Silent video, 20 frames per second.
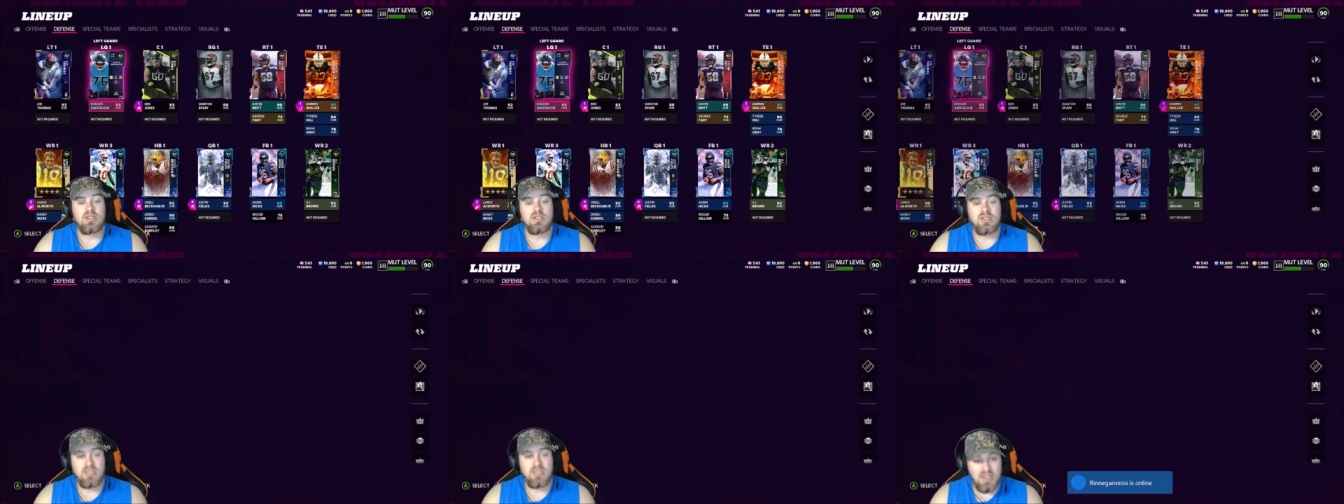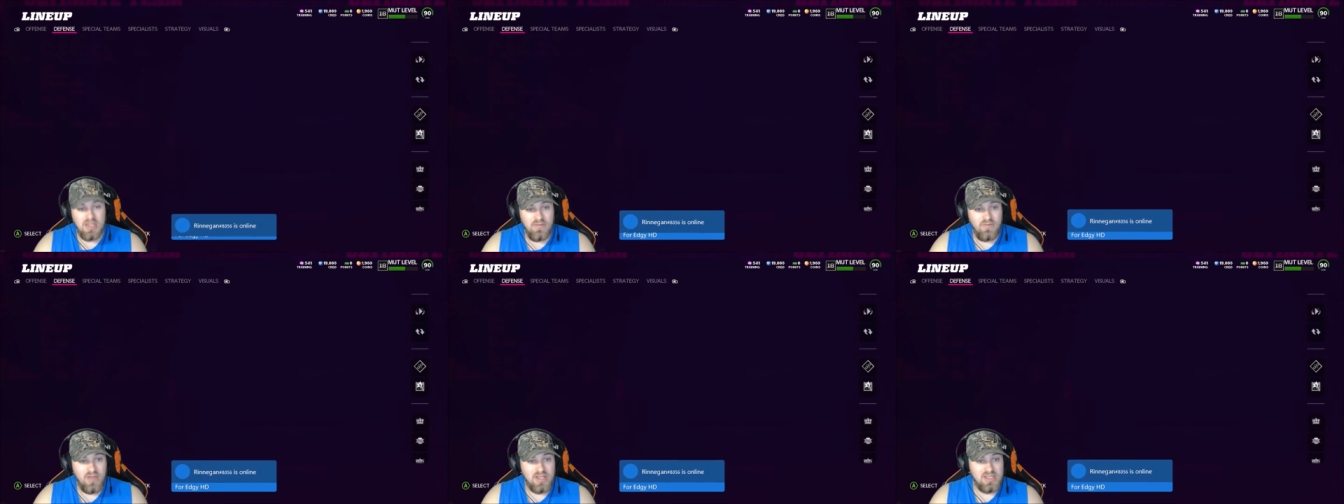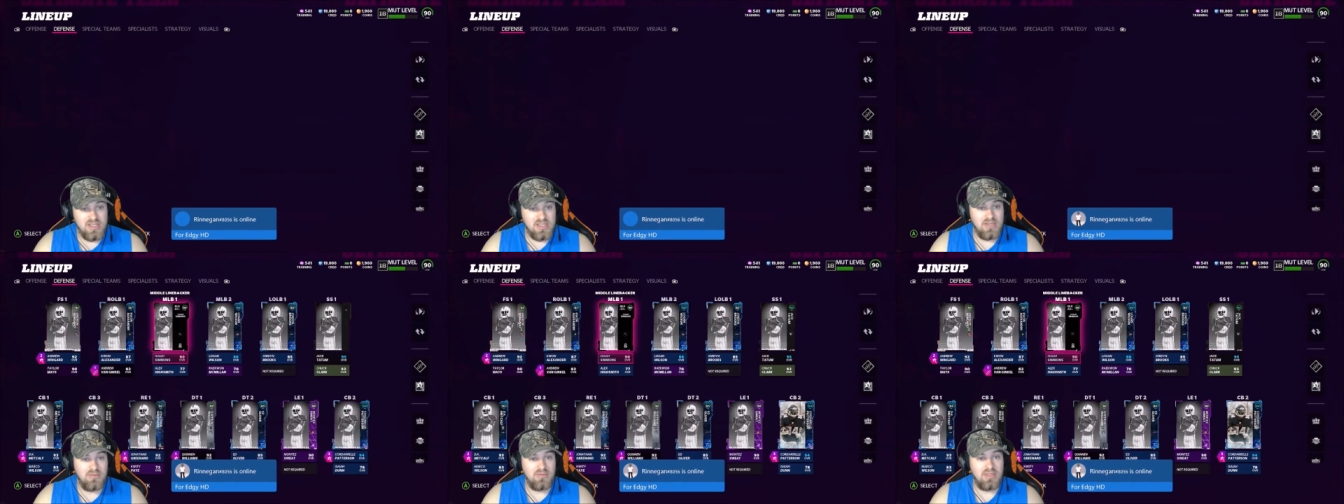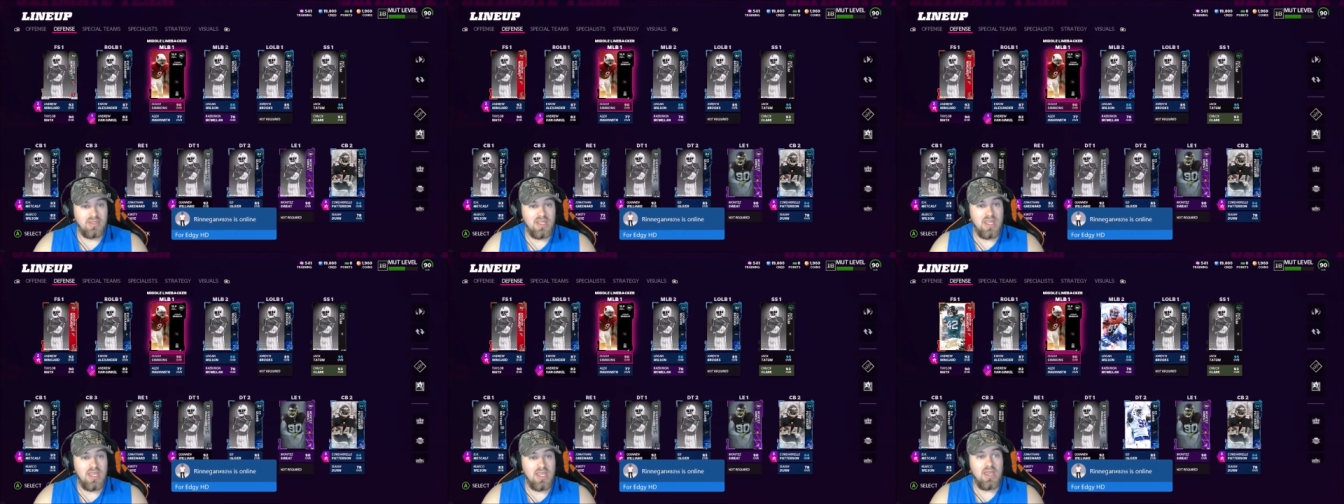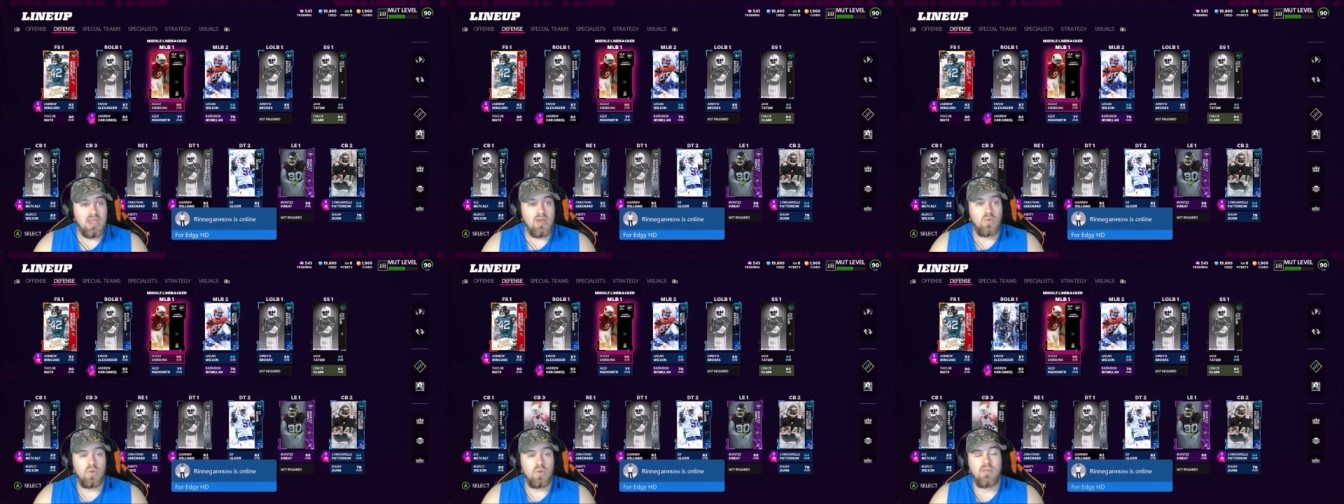defensively,
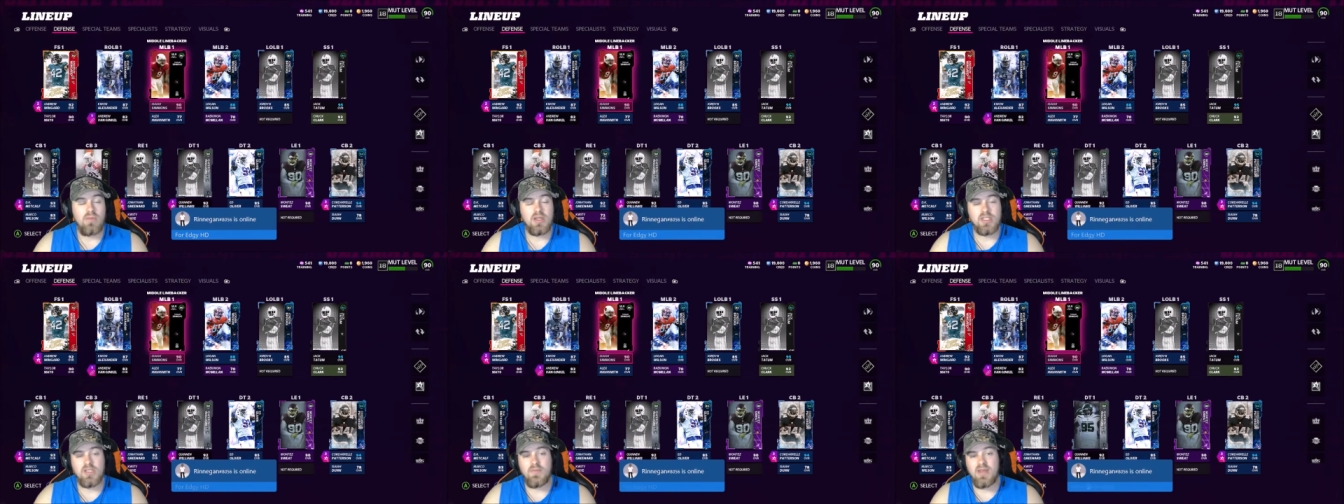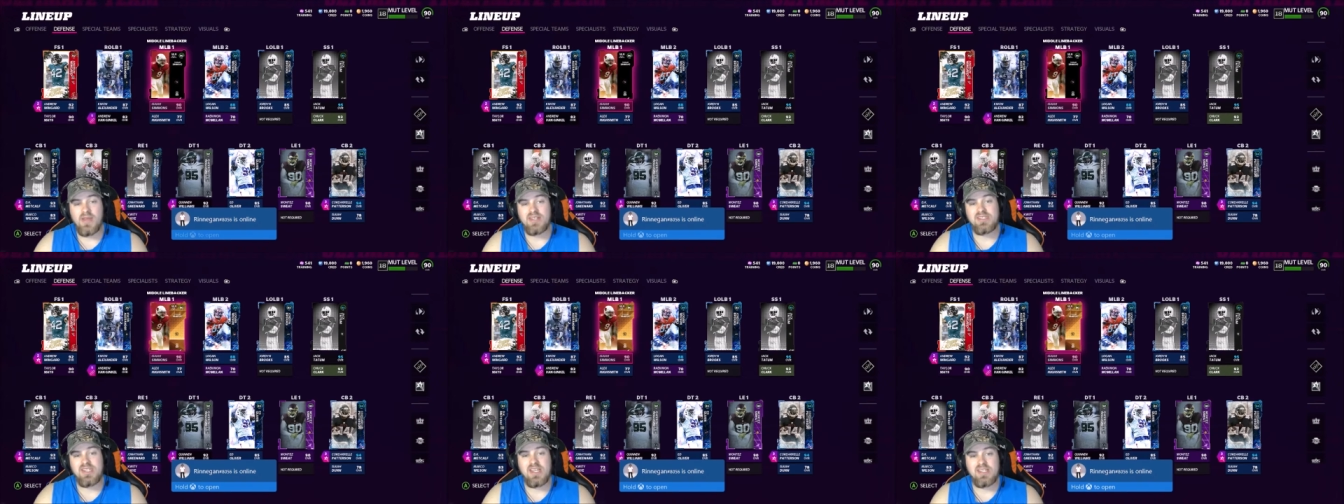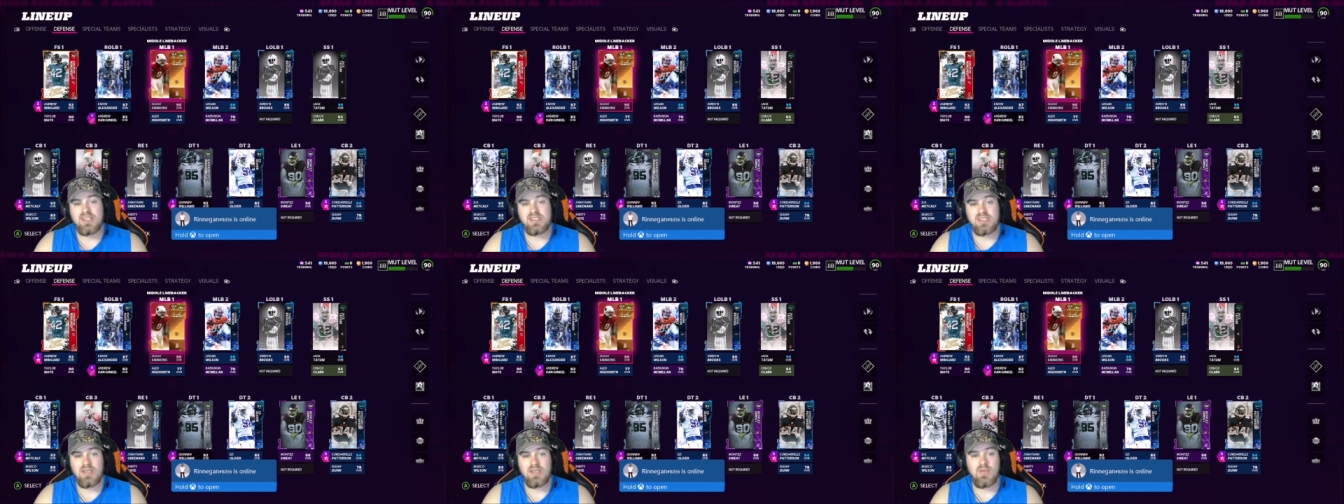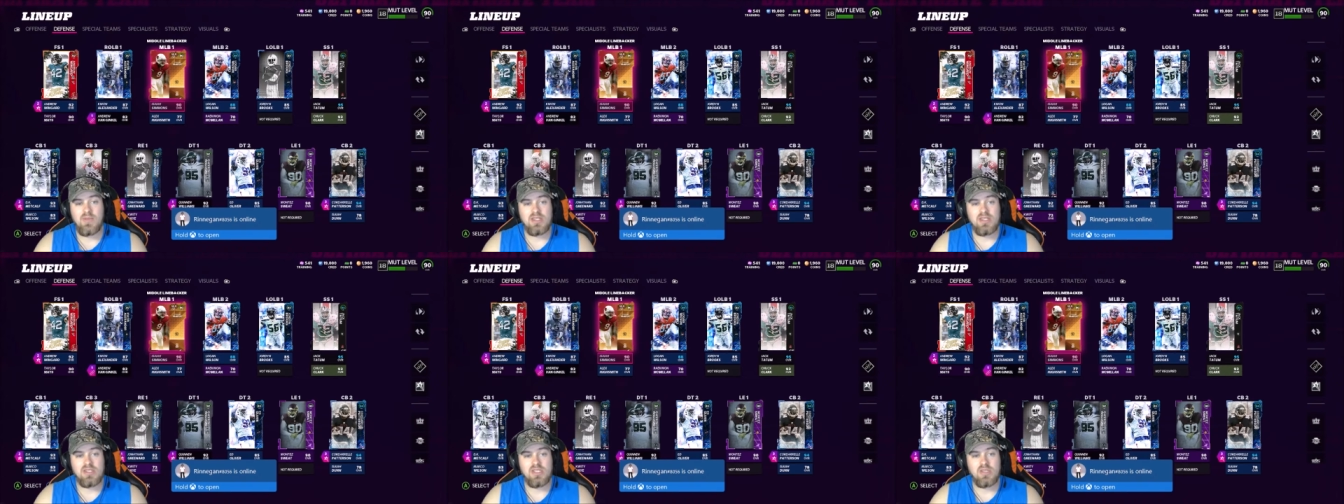we picked up Isaiah Simmons